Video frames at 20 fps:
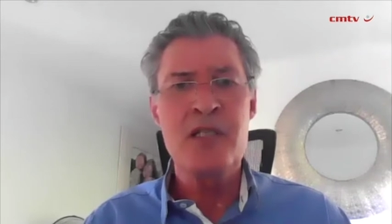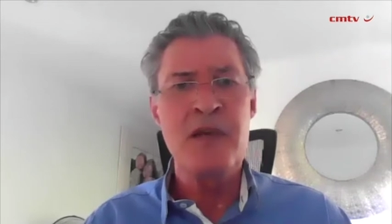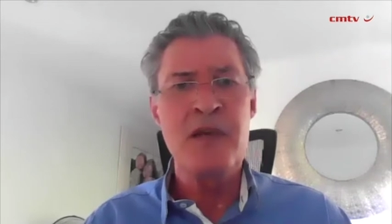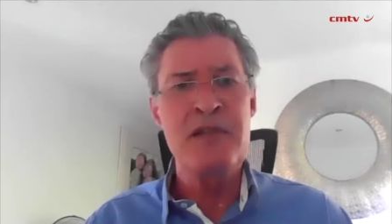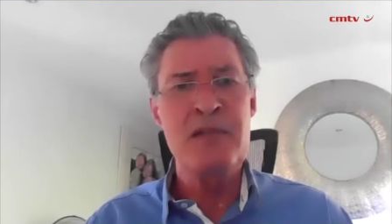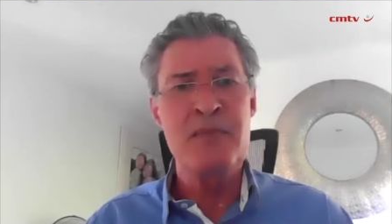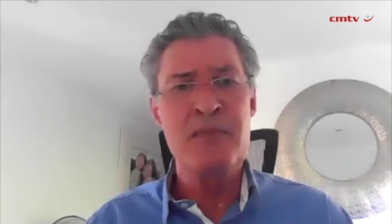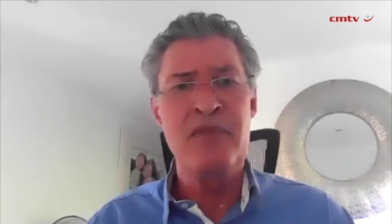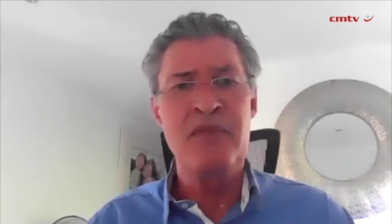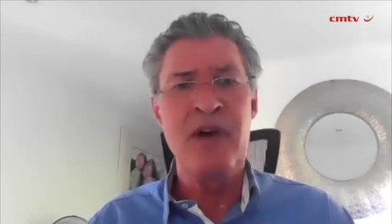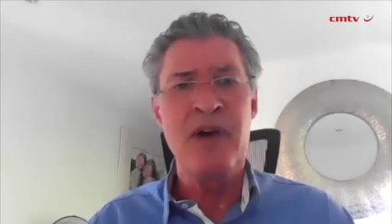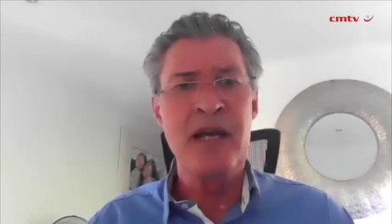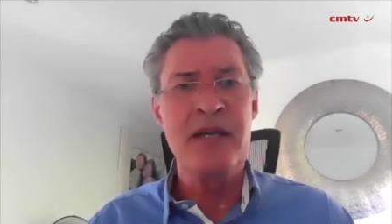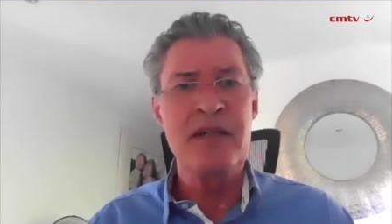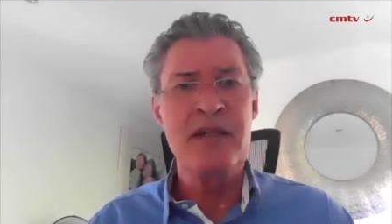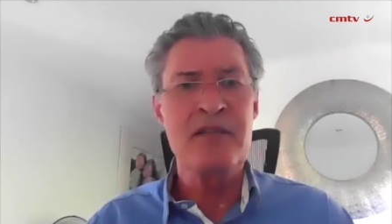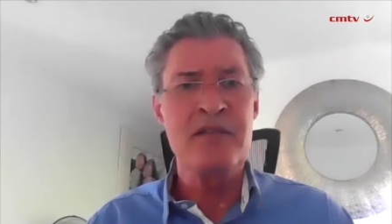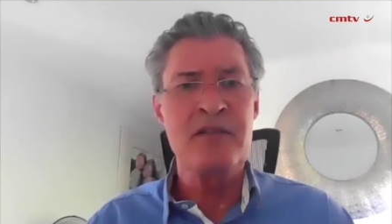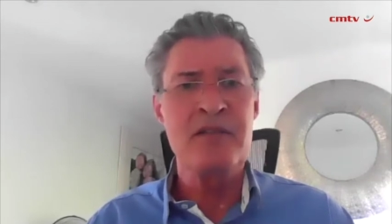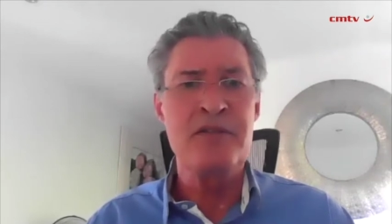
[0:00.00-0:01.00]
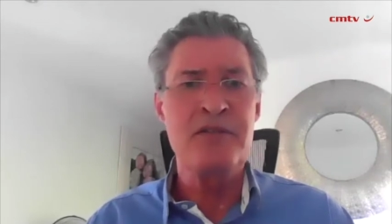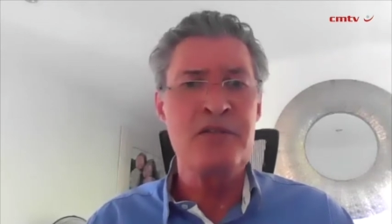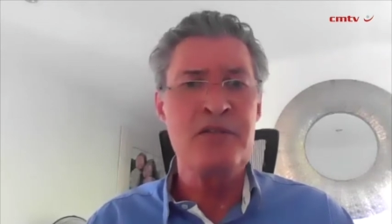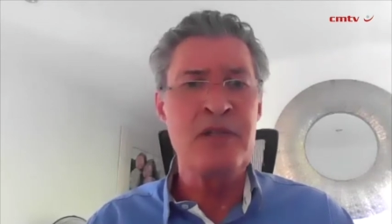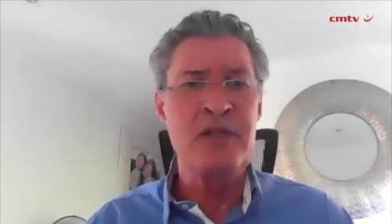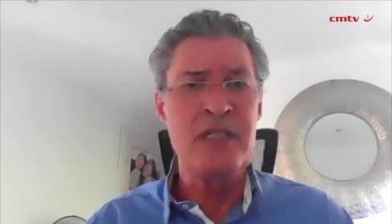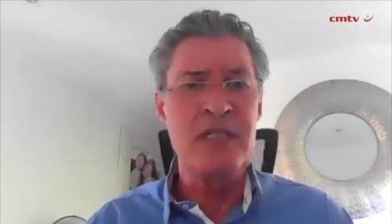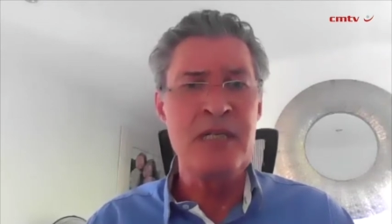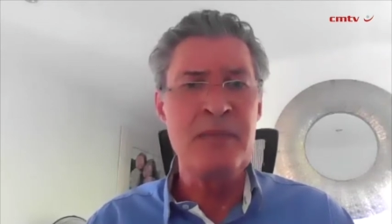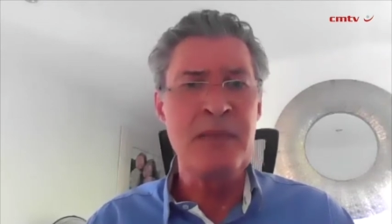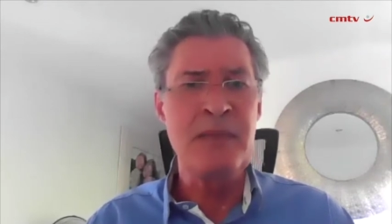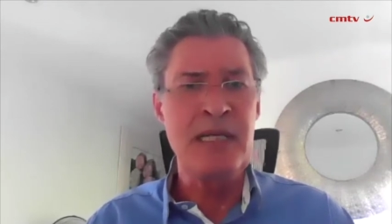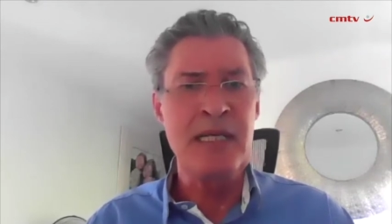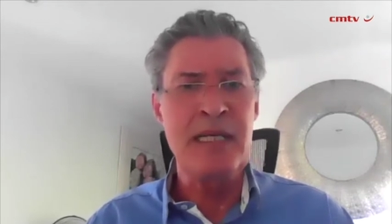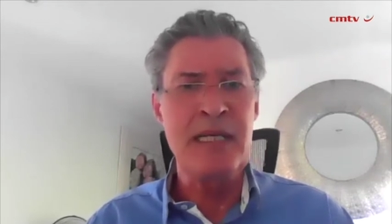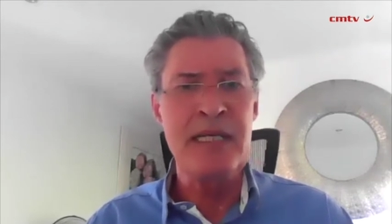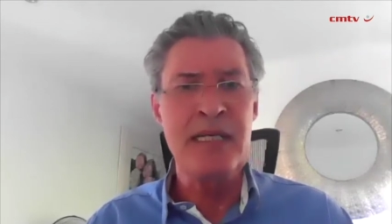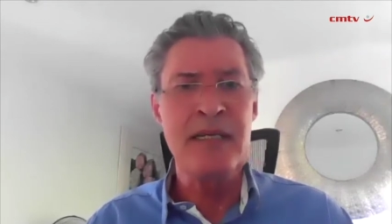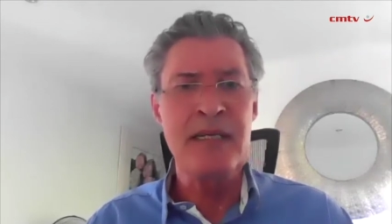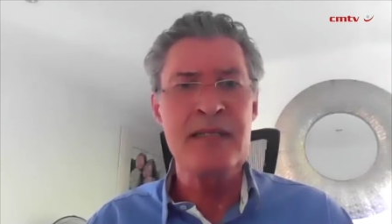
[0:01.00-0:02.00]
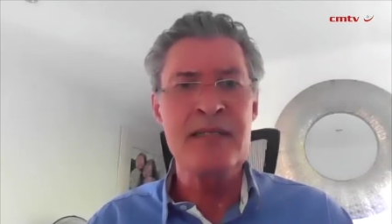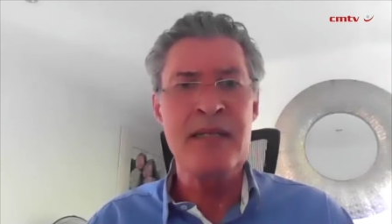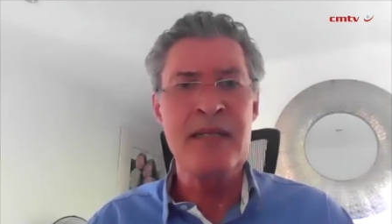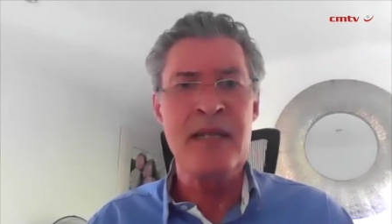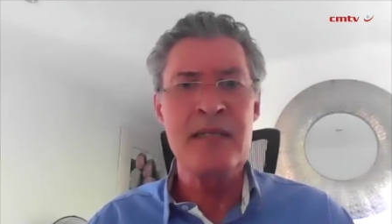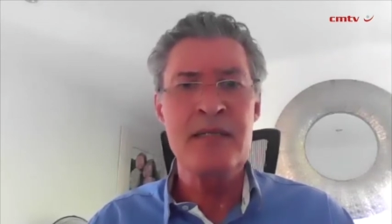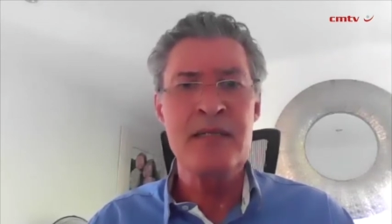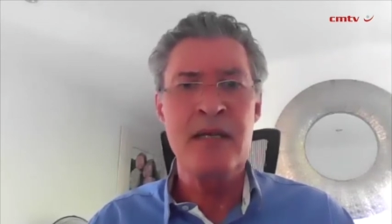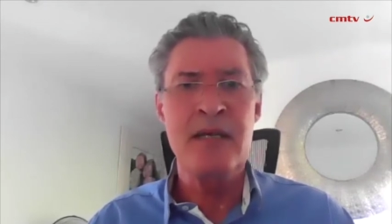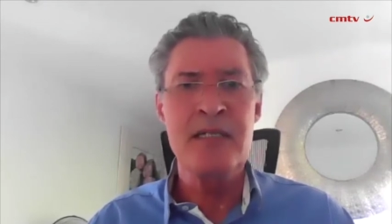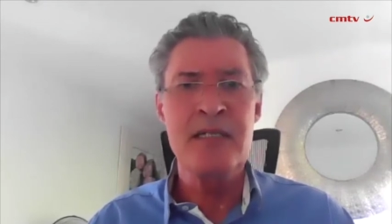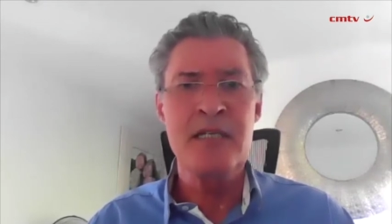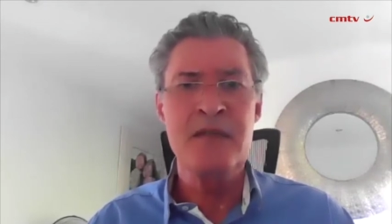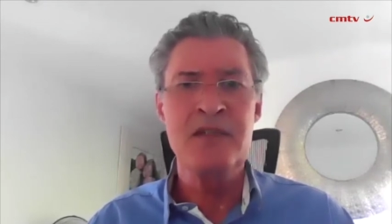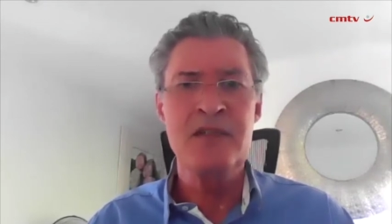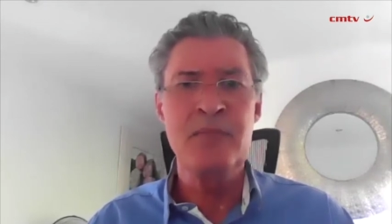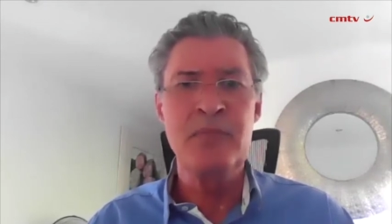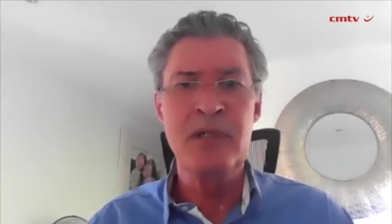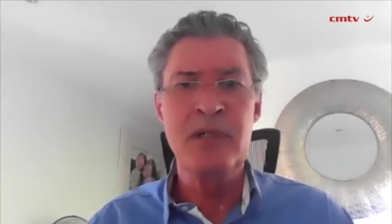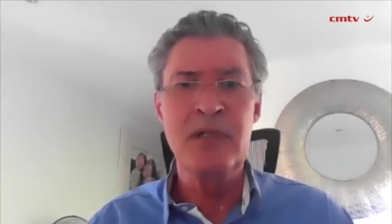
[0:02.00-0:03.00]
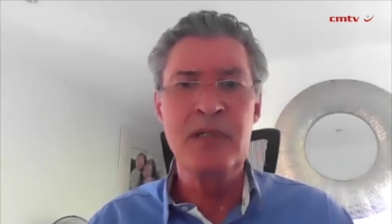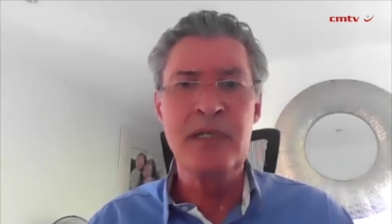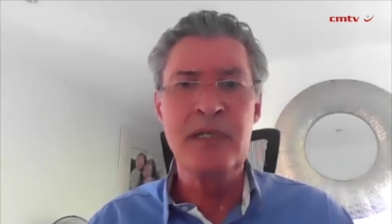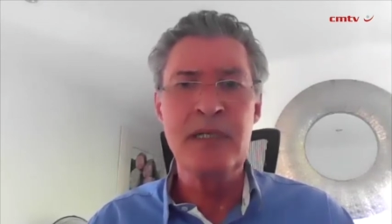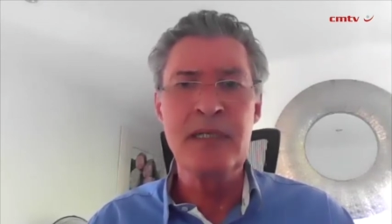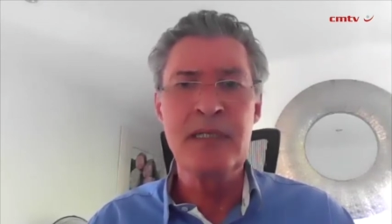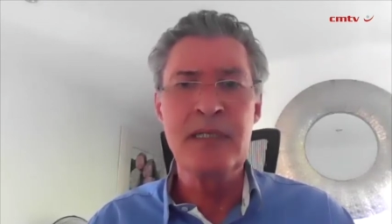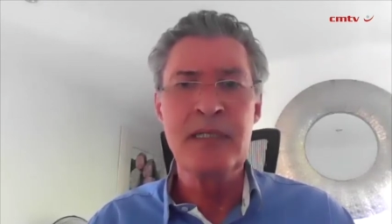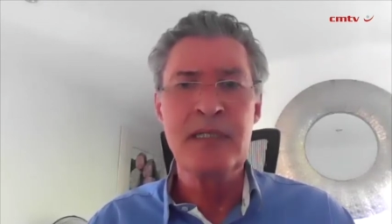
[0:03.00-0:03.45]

service providers to do deep cleaning and sanitizing of the building,